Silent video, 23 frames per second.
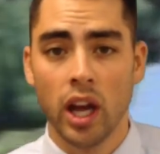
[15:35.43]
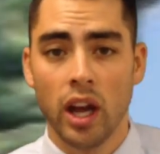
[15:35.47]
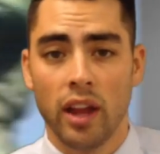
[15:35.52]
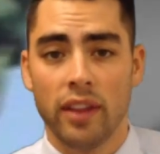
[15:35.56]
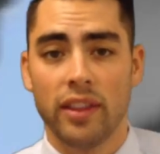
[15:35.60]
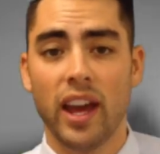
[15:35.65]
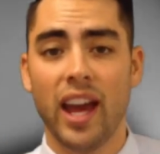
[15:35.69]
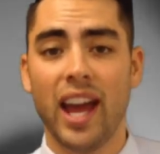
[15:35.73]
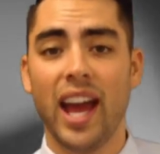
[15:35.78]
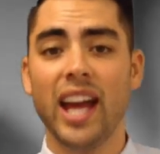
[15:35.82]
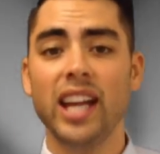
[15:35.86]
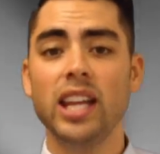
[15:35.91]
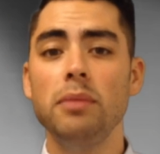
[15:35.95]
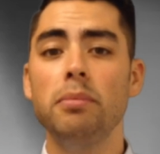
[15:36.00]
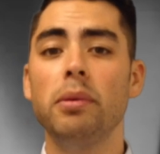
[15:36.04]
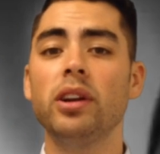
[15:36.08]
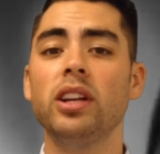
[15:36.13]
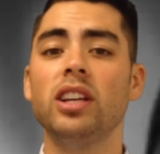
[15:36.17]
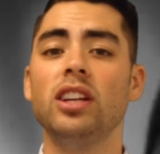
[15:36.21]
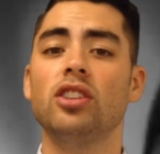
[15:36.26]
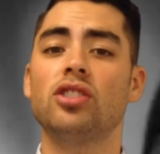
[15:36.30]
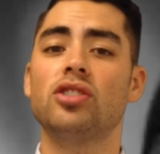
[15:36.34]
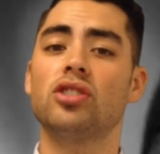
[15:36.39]
that
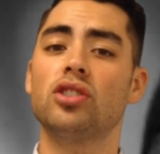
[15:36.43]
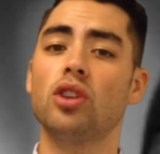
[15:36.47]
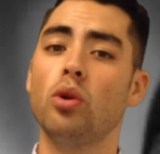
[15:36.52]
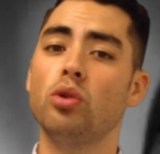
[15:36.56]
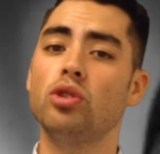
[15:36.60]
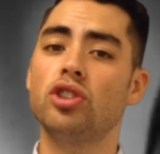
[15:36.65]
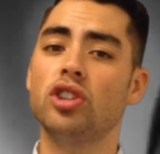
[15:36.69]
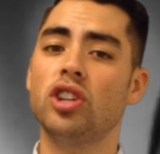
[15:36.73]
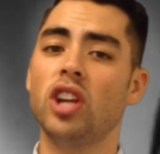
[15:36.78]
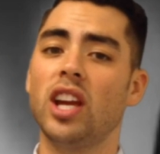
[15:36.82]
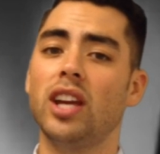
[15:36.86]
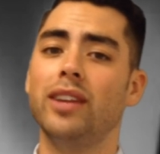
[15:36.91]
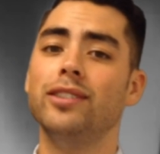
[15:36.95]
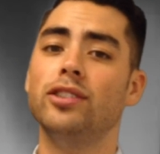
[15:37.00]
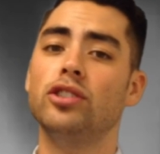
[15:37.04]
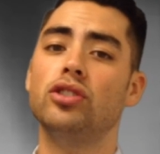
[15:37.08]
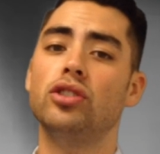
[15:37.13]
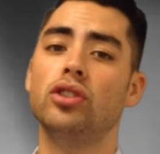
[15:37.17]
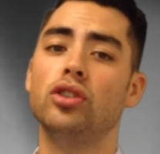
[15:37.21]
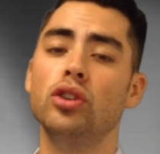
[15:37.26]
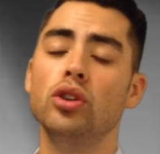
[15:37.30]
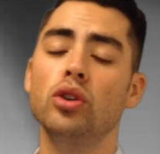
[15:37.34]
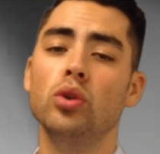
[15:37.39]
anybody associated
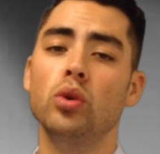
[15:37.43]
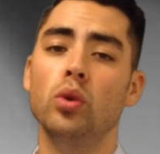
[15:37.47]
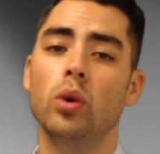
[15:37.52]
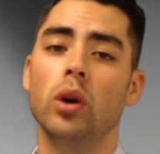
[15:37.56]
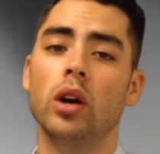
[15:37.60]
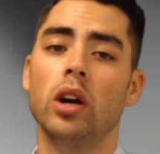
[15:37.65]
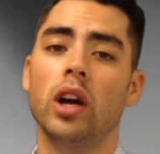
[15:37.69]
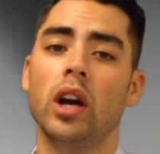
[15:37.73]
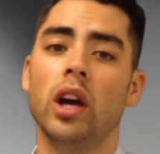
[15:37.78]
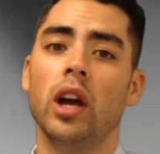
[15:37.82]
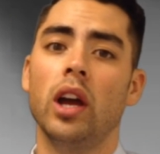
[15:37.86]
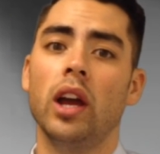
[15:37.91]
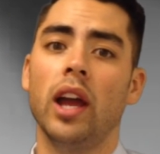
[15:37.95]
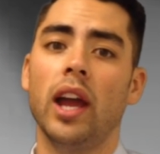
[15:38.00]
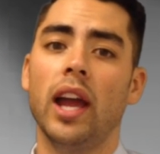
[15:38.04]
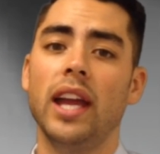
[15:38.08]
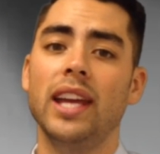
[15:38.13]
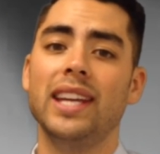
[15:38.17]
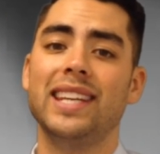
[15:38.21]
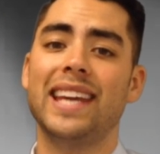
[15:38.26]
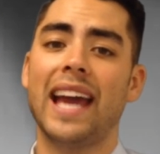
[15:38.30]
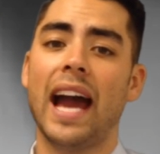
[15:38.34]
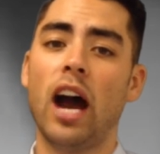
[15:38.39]
to
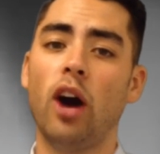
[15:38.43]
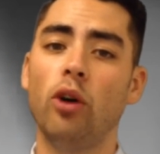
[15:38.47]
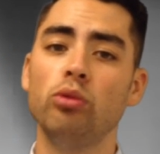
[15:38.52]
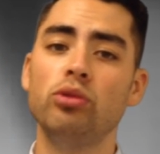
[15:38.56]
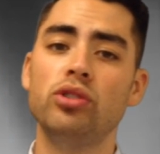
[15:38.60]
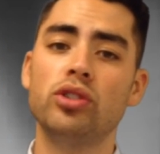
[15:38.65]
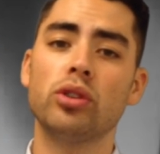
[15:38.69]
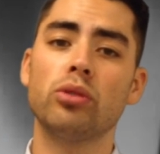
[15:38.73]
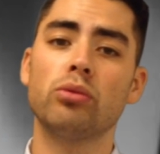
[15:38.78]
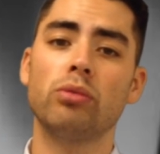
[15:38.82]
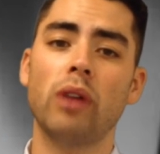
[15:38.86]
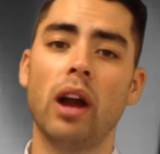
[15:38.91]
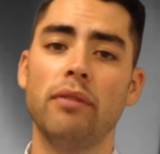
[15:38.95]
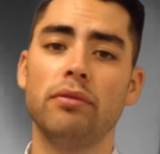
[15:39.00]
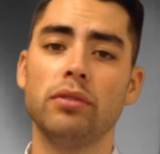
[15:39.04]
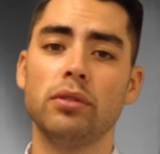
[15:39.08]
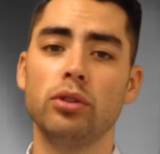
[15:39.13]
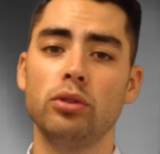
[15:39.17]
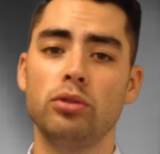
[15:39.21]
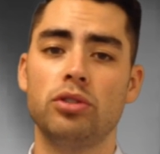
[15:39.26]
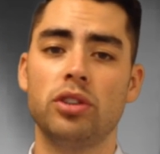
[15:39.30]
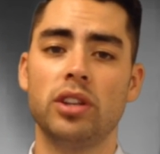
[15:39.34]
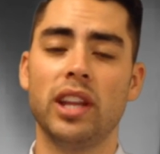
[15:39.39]
a
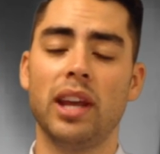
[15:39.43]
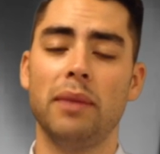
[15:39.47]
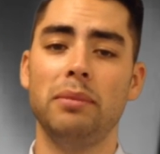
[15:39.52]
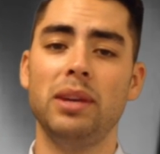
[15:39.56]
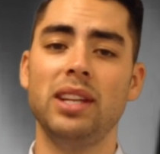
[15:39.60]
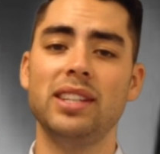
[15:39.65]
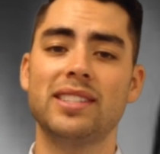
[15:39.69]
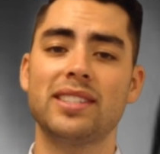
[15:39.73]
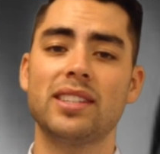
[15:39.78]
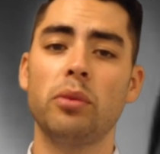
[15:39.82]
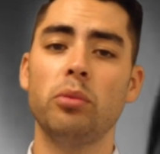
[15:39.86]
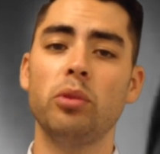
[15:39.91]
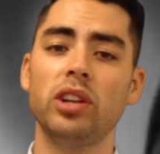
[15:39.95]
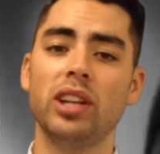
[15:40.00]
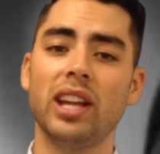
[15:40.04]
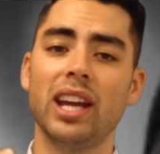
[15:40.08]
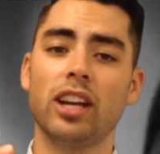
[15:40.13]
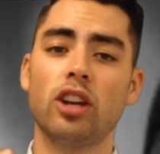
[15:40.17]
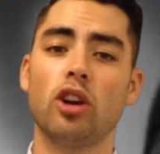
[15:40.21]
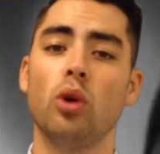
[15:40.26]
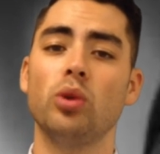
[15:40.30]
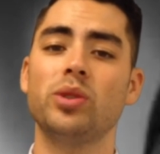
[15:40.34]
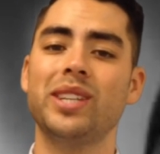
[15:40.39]
counter-revolution, that means someone
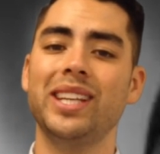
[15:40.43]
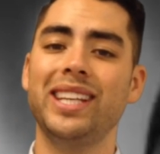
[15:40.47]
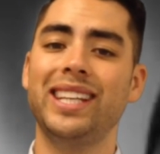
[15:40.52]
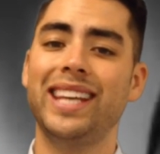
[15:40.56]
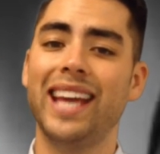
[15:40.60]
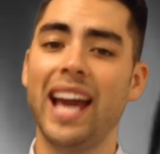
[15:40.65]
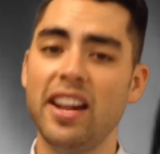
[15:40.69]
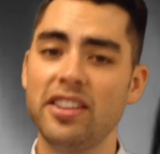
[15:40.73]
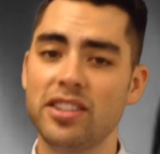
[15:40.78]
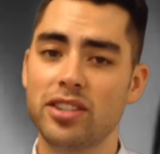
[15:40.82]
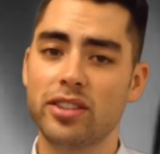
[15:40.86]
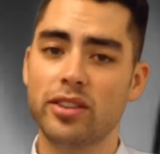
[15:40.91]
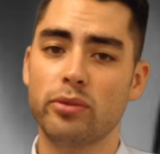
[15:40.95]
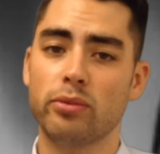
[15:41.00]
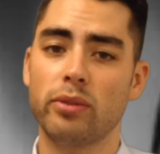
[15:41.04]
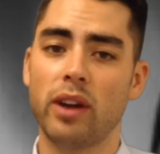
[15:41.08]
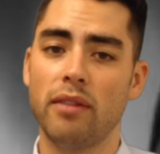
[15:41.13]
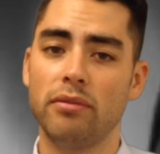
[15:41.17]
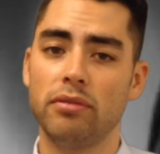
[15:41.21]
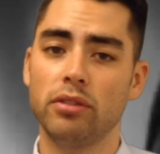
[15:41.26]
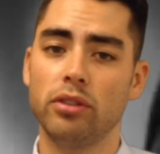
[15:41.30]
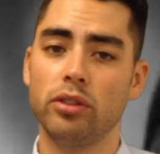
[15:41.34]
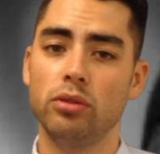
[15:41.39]
that goes against a
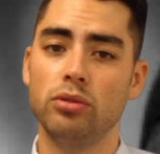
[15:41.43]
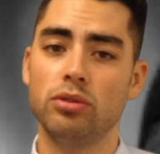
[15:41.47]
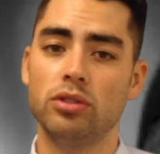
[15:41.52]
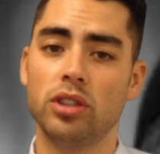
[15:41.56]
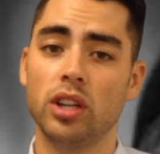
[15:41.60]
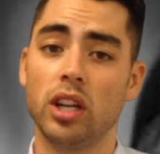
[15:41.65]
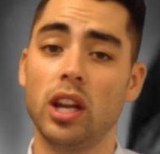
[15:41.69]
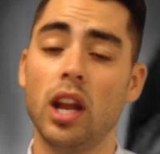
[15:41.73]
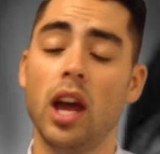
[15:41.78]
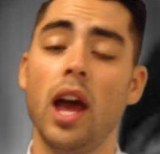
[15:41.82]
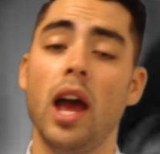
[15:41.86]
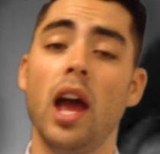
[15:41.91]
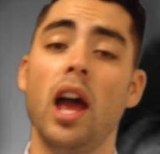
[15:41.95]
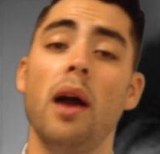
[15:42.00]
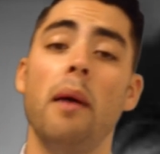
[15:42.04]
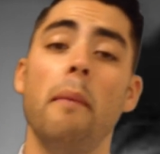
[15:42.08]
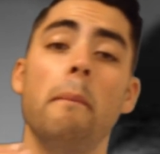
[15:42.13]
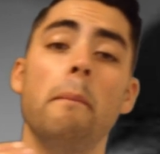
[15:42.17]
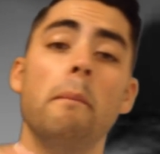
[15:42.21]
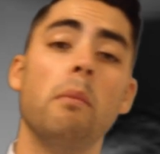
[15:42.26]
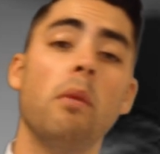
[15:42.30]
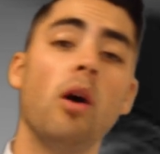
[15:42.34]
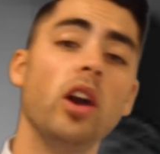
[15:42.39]
revolution,
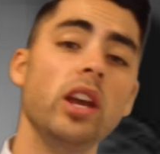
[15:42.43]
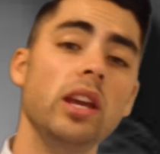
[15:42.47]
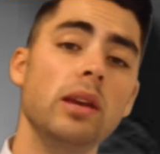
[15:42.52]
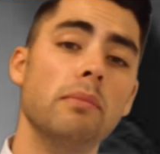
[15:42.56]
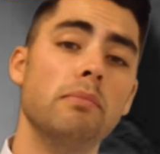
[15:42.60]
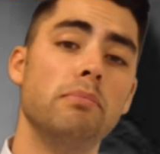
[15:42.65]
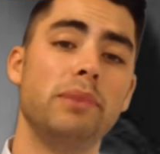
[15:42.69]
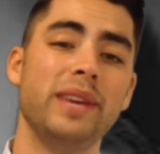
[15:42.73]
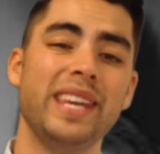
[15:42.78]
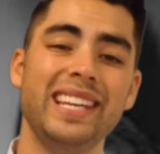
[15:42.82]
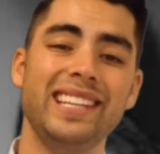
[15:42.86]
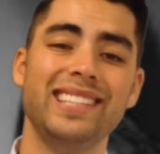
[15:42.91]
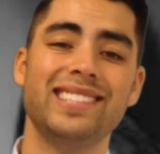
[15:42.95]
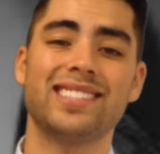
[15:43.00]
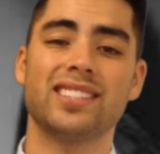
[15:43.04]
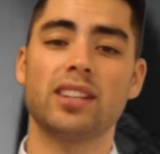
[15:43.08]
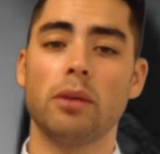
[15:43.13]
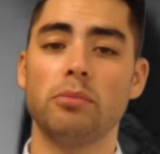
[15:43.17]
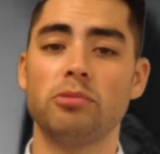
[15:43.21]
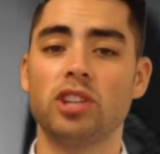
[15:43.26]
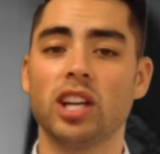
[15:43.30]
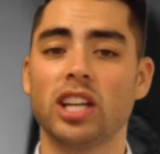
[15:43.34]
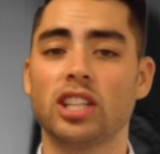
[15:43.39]
might be
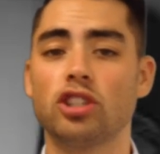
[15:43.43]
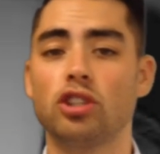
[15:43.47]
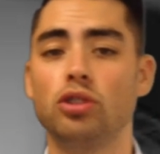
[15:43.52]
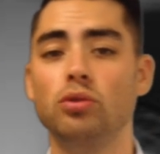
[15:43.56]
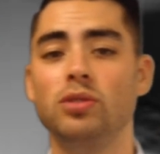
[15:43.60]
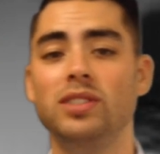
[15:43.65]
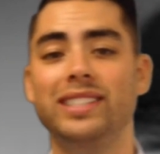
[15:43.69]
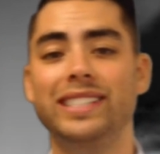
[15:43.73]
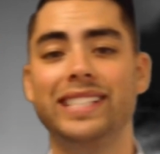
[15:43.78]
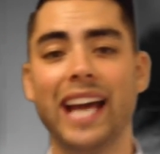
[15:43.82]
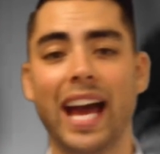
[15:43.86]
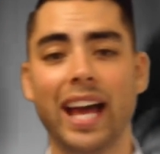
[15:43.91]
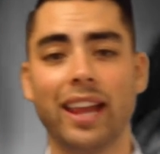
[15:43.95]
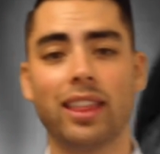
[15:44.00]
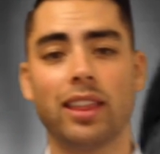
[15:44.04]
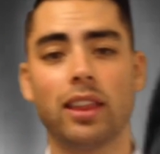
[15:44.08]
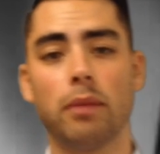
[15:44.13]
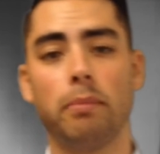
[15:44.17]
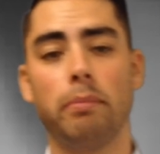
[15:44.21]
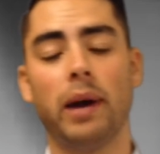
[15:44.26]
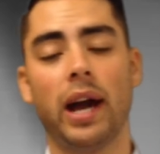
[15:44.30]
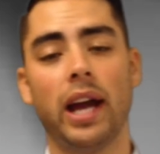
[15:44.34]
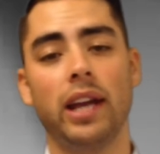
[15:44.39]
subject to death
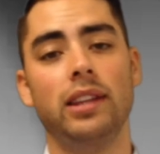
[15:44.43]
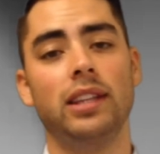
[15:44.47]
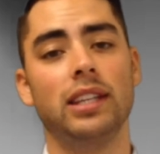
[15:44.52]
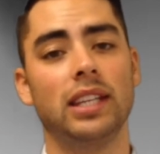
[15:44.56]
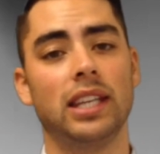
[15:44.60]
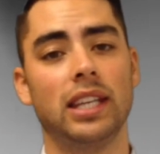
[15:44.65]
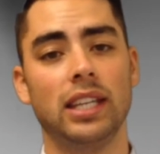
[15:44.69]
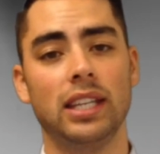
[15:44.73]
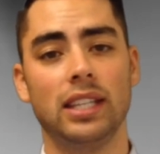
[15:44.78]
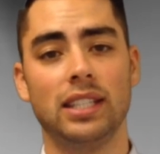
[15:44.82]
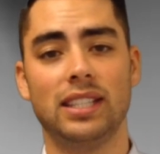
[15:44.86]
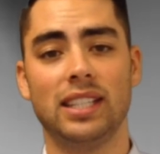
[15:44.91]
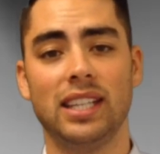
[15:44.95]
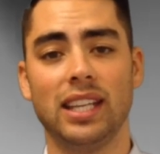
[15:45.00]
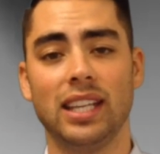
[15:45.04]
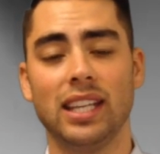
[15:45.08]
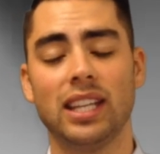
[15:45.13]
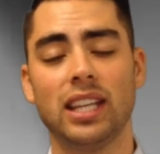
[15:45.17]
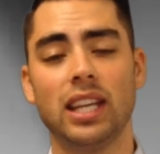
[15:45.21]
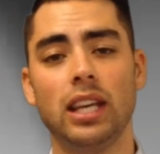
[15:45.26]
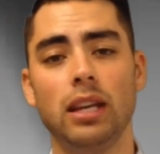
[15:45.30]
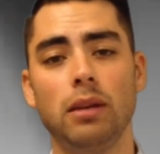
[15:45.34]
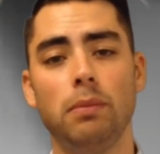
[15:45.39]
by the guillotine.
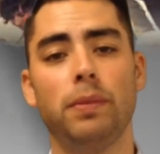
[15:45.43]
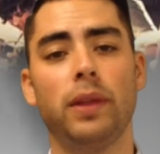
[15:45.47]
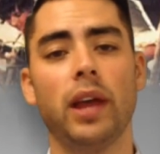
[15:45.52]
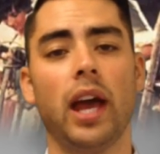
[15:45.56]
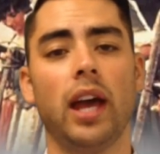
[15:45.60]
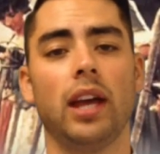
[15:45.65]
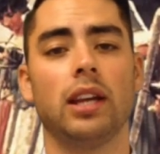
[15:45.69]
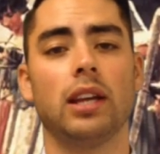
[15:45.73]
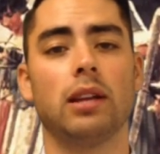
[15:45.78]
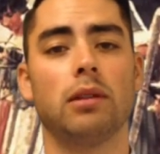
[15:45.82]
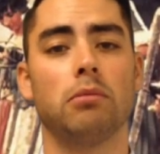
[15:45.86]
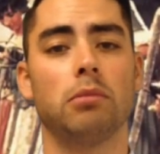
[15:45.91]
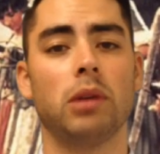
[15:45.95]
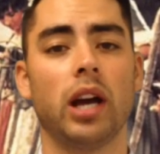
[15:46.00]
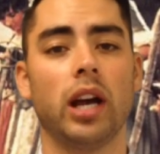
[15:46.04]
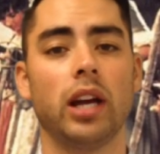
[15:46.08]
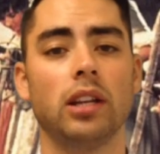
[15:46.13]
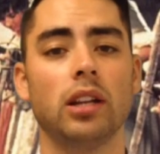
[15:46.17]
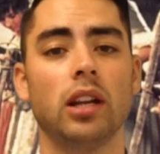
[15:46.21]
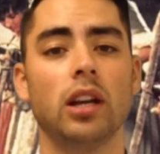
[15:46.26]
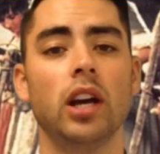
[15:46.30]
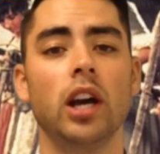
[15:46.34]
Keep that in mind.